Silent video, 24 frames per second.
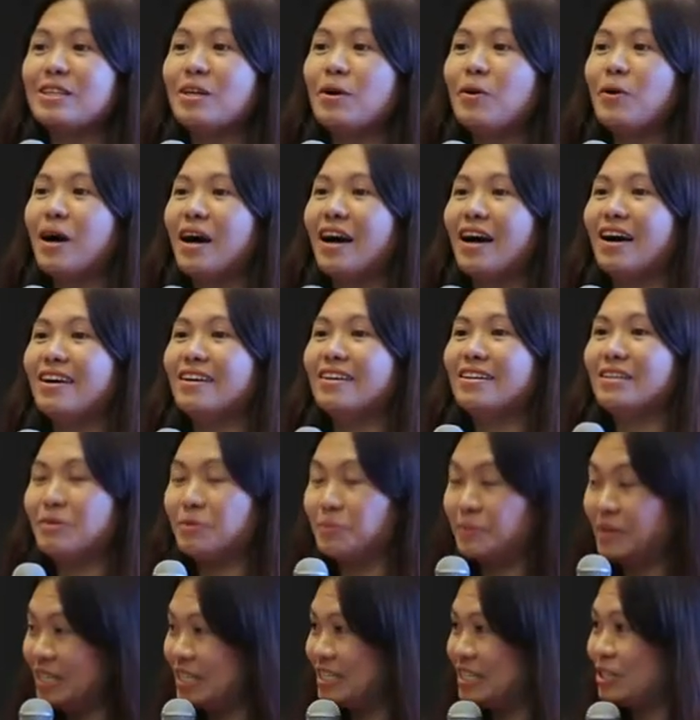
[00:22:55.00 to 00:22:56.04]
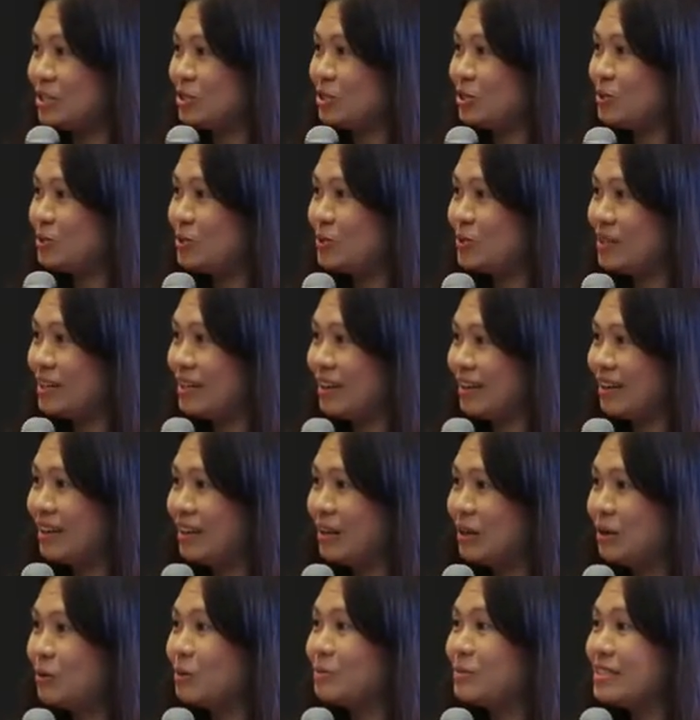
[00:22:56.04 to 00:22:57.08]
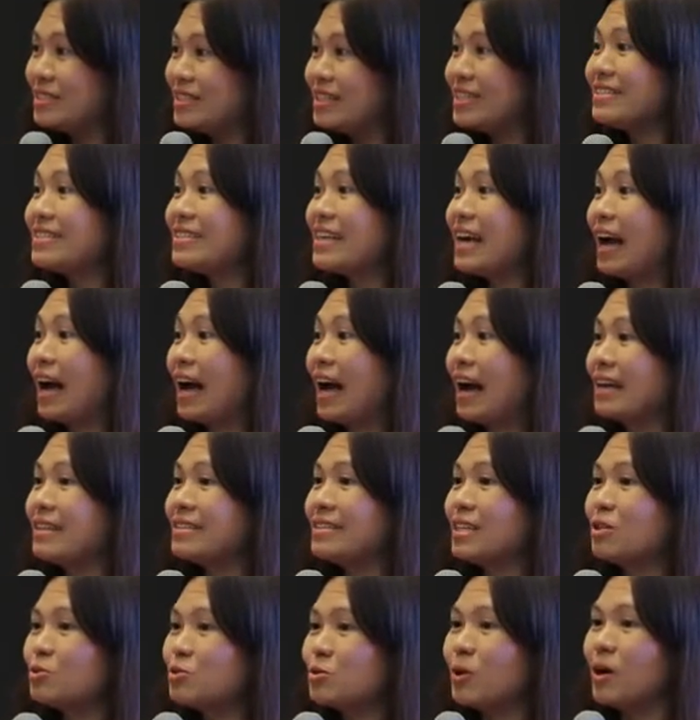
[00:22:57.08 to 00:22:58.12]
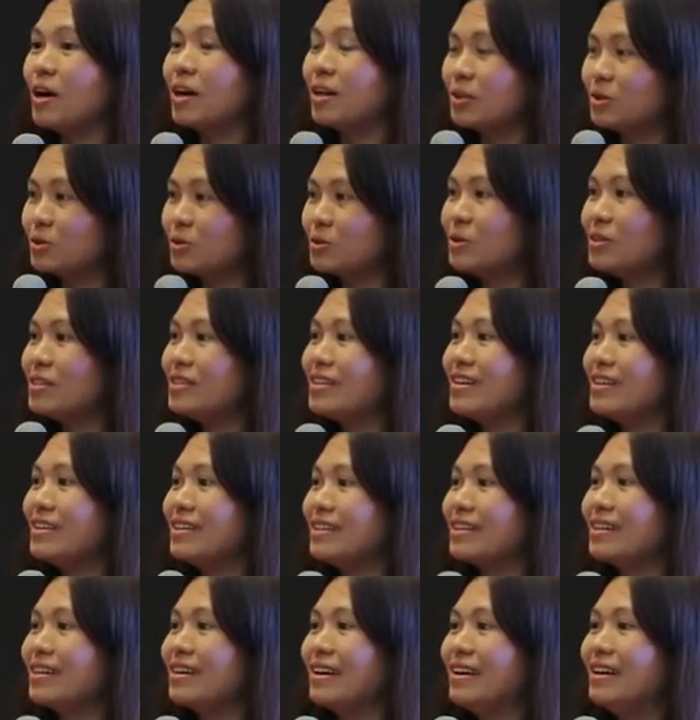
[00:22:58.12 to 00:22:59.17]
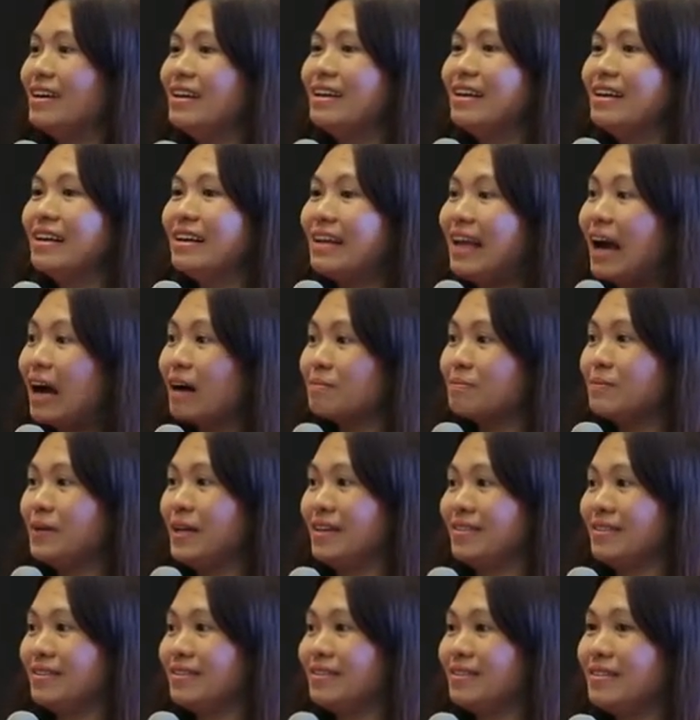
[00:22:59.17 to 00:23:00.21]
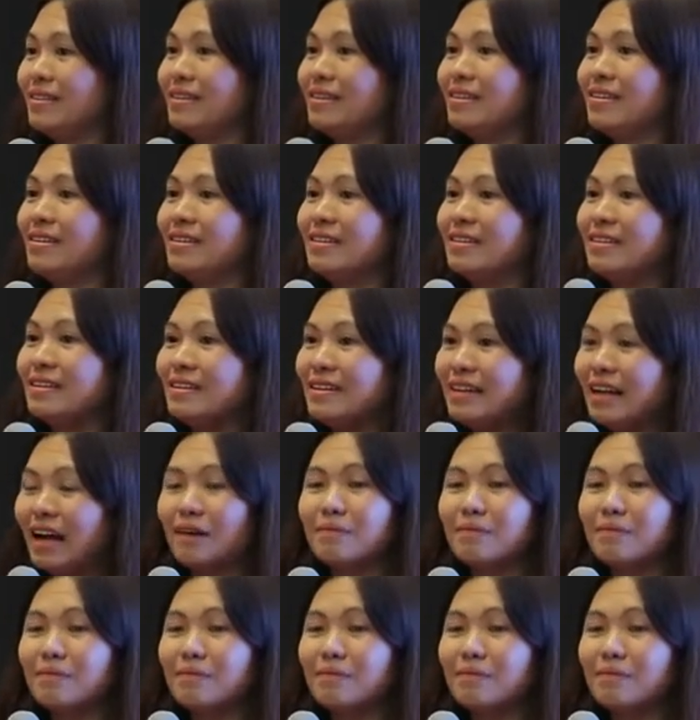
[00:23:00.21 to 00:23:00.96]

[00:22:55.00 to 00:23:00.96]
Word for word: Last but not least, I hope that we can work together with all of you.